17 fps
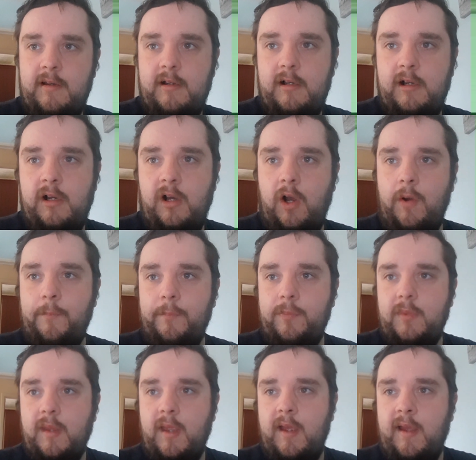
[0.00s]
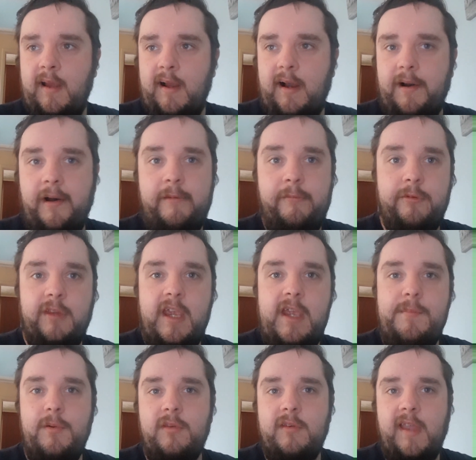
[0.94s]
Uh, I was
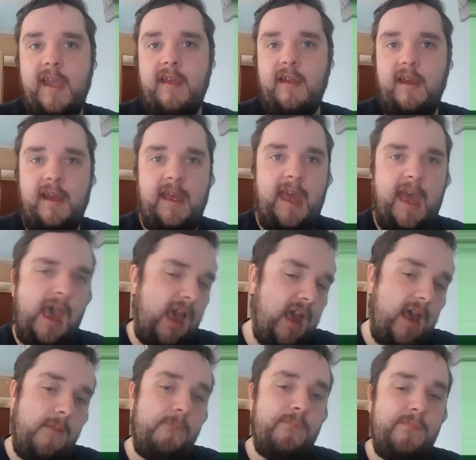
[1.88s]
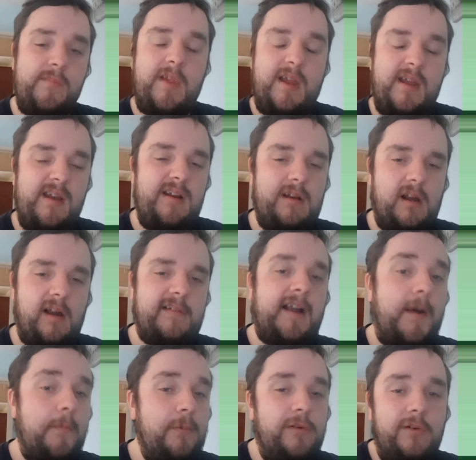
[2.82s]
able to get a
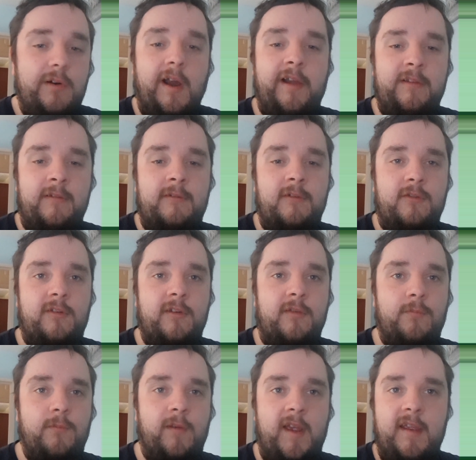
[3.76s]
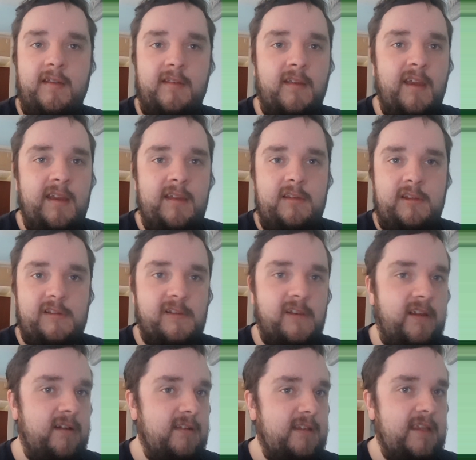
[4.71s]
couple of handles this way,
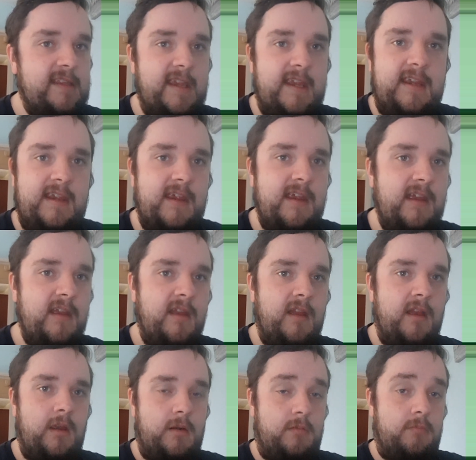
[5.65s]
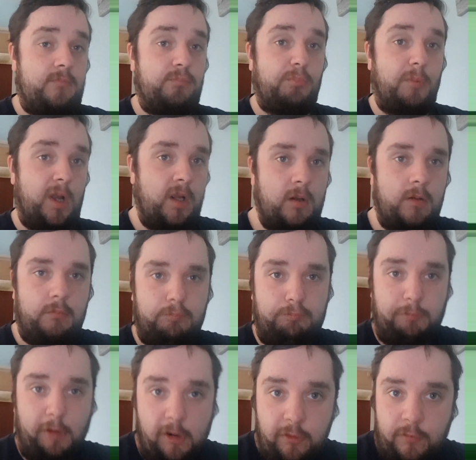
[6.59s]
including my
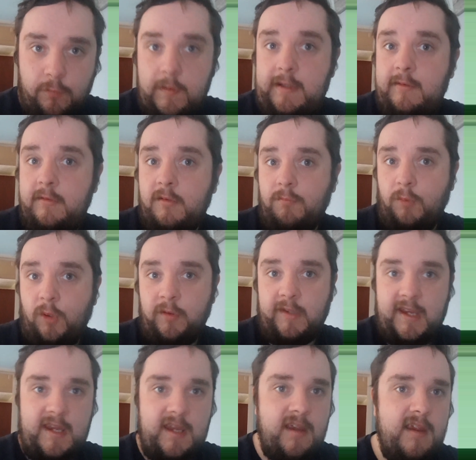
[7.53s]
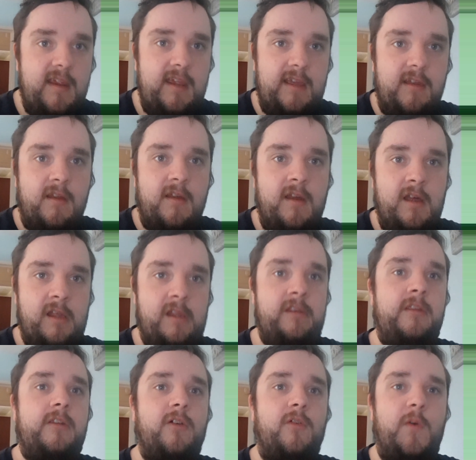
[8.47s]
most recent one, they hit
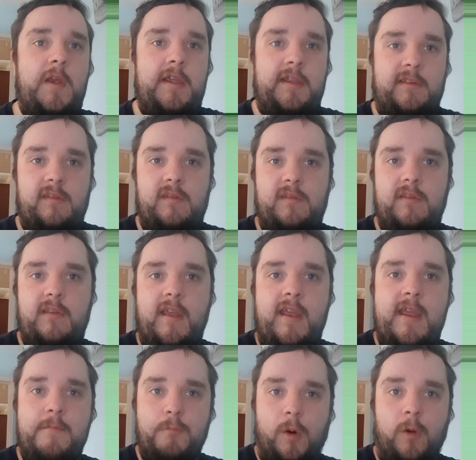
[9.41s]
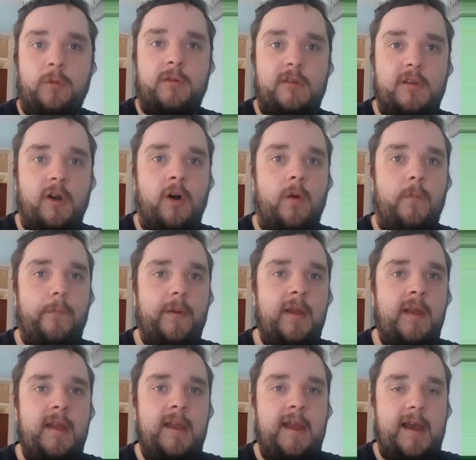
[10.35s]
Hitmon top,
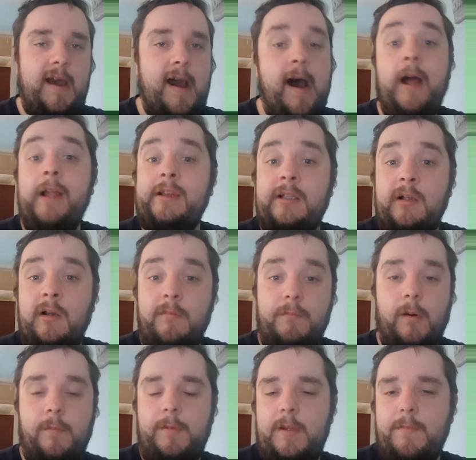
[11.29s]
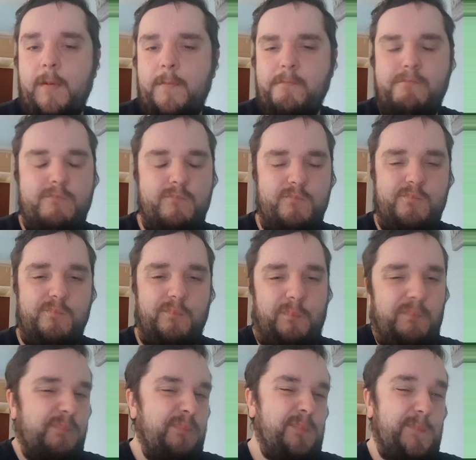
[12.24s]
and probably
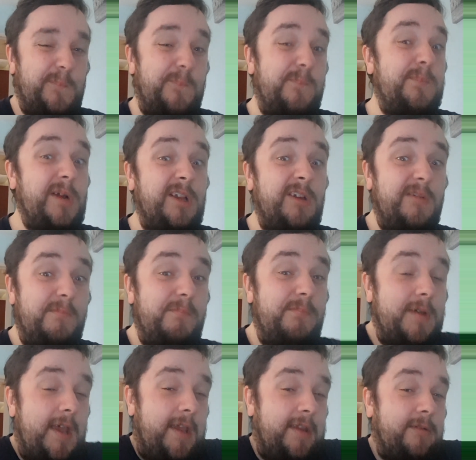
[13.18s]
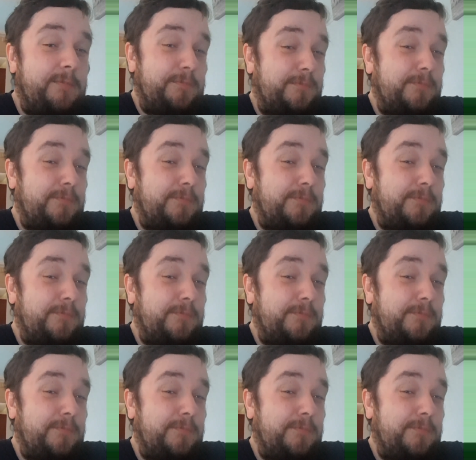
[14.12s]
my best